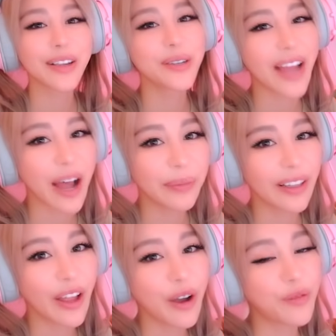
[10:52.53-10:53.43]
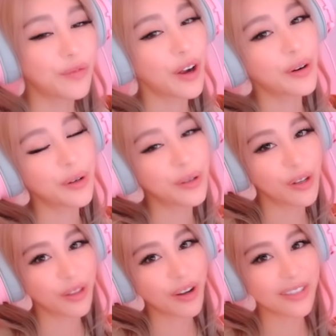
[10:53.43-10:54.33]
go down below, vote who
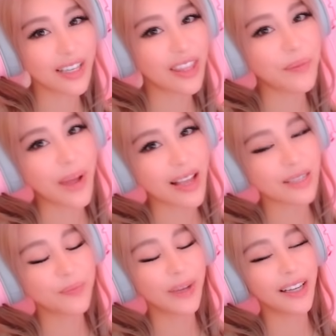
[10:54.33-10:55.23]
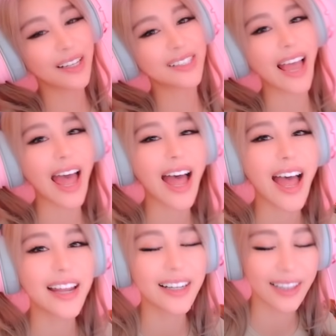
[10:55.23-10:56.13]
you thought did the best build,
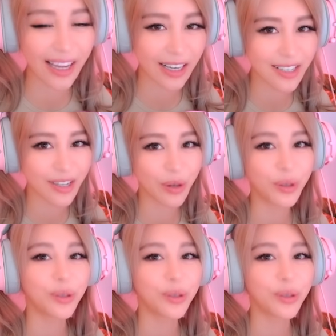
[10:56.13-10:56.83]
and let us know who